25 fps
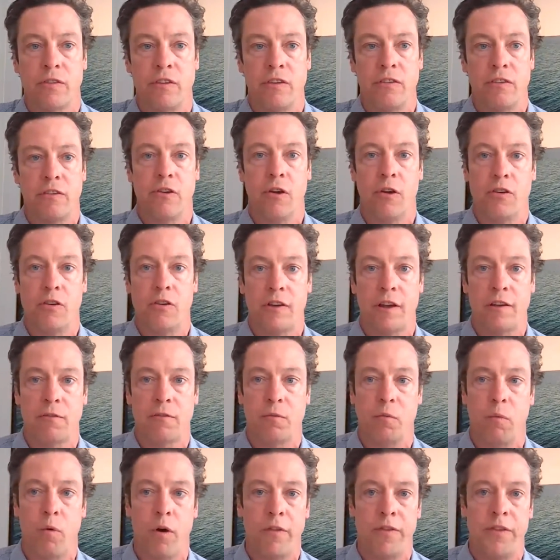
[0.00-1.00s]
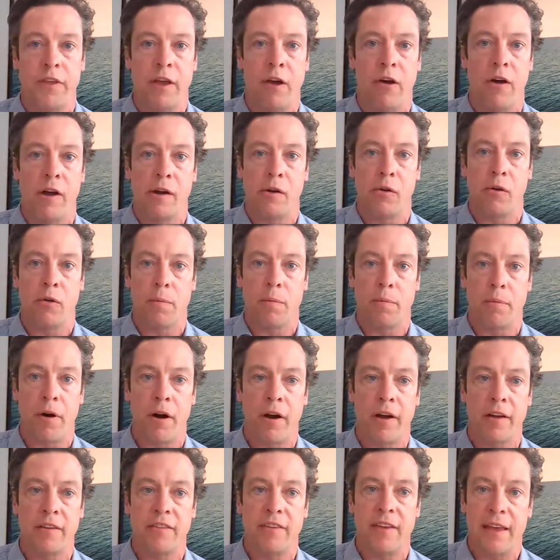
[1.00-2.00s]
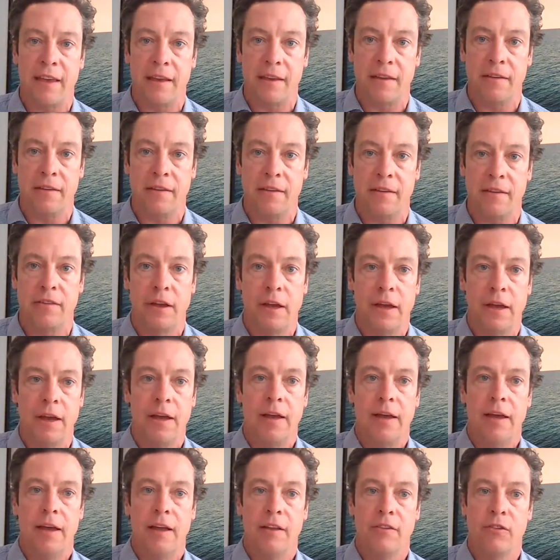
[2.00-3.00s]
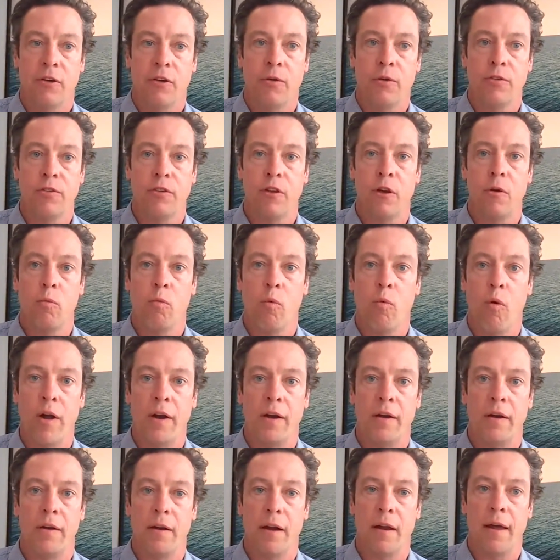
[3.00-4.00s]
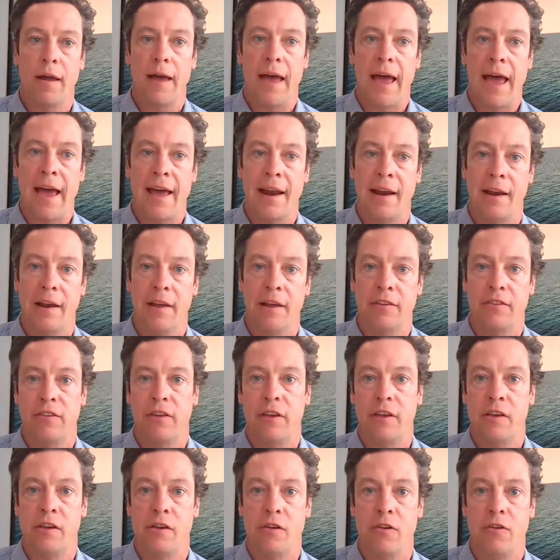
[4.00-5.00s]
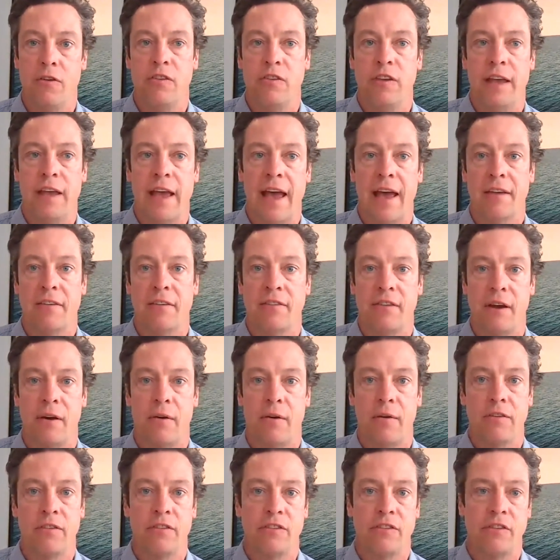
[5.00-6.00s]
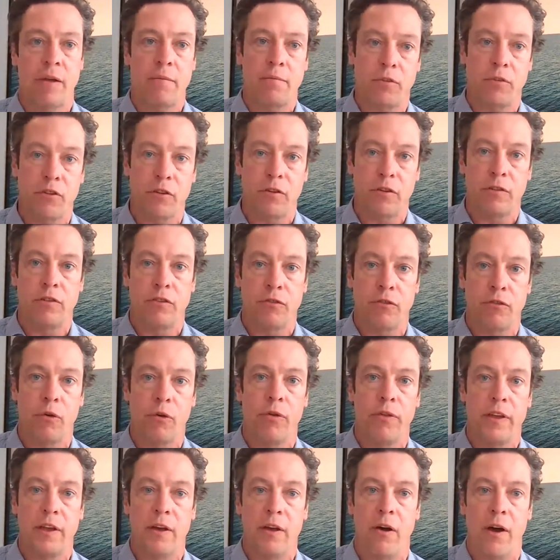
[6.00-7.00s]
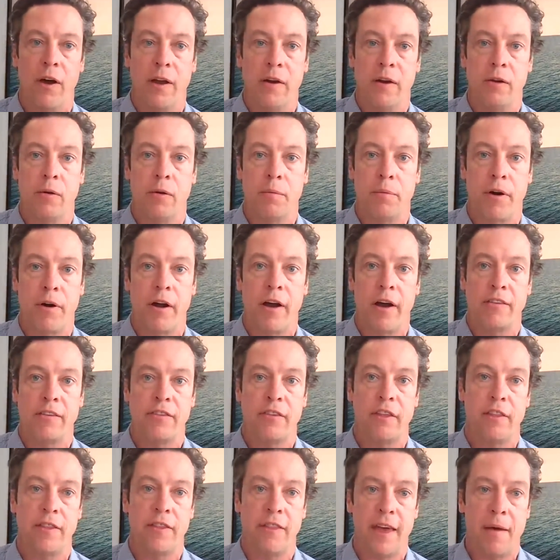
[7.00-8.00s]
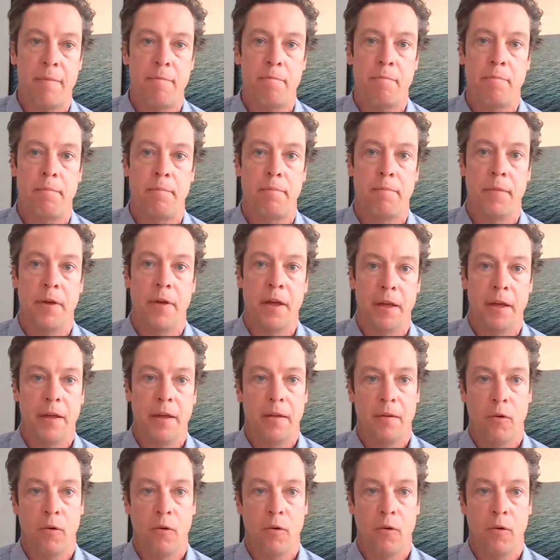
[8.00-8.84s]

ore stocks, it's not just what the iron ore price is, it's also what analysts are using as their assumptions for the iron ore price, that